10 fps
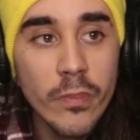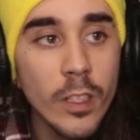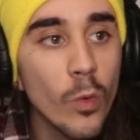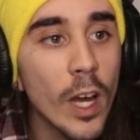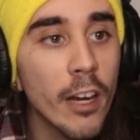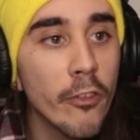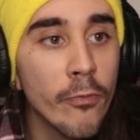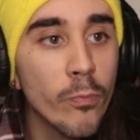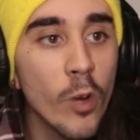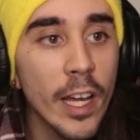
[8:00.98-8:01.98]
What kind of
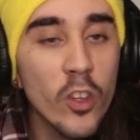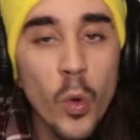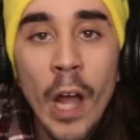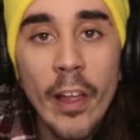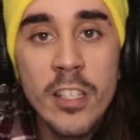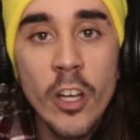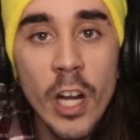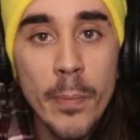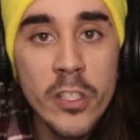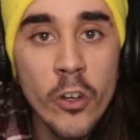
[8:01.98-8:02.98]
Twilight Zone
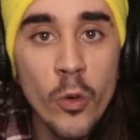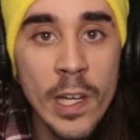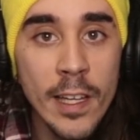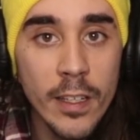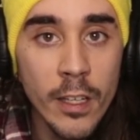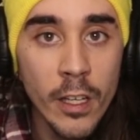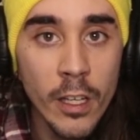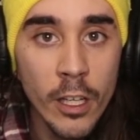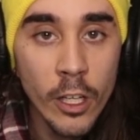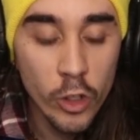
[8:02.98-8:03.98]
episode are we in?
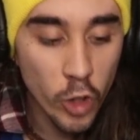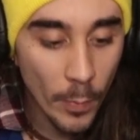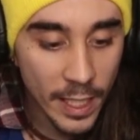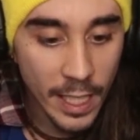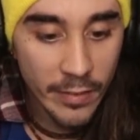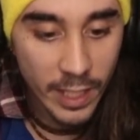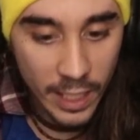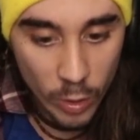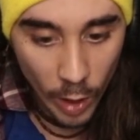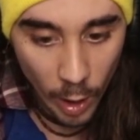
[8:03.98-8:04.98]
Trump gives
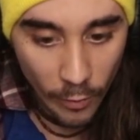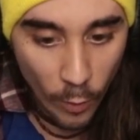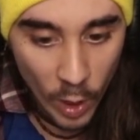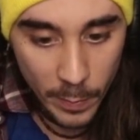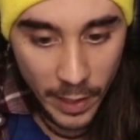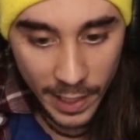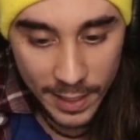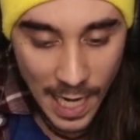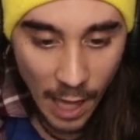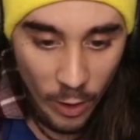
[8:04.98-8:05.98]
Israel $40
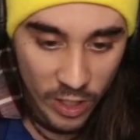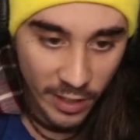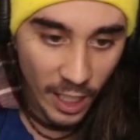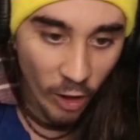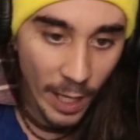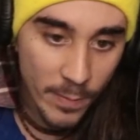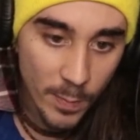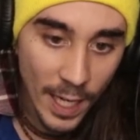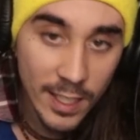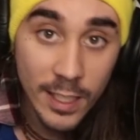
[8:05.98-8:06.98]
billion and then claims
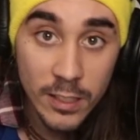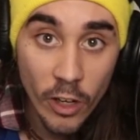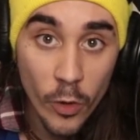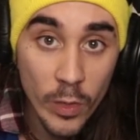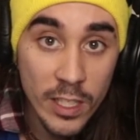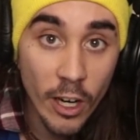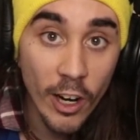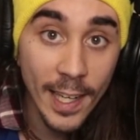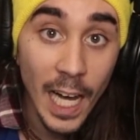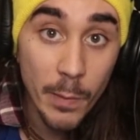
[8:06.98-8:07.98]
Mexicans are the reason our
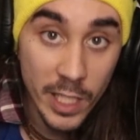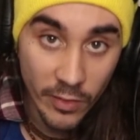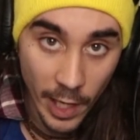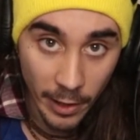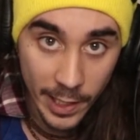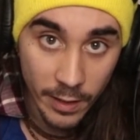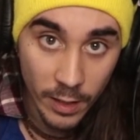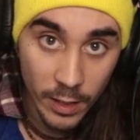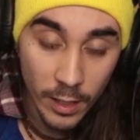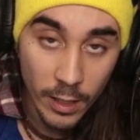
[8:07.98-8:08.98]
economy's failing.
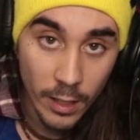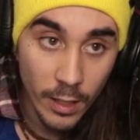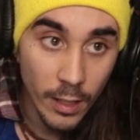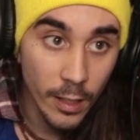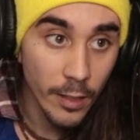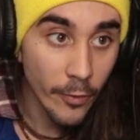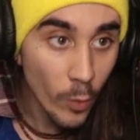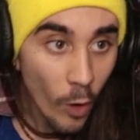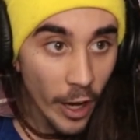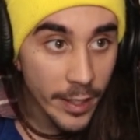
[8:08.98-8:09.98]
For
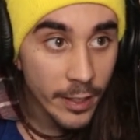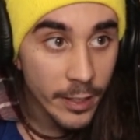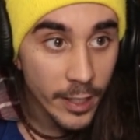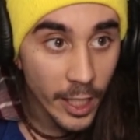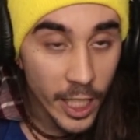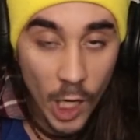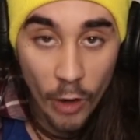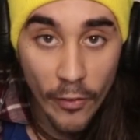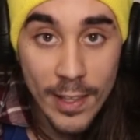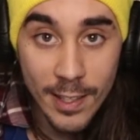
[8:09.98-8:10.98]
one, and no
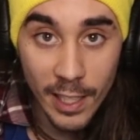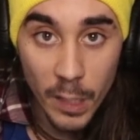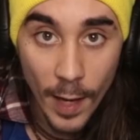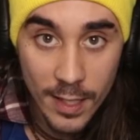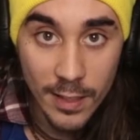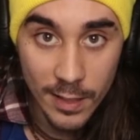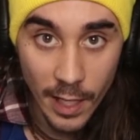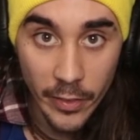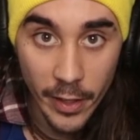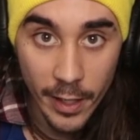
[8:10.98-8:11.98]
offense to any Mexicans
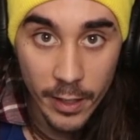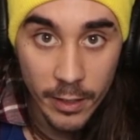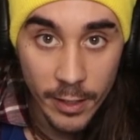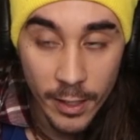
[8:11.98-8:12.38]
out there,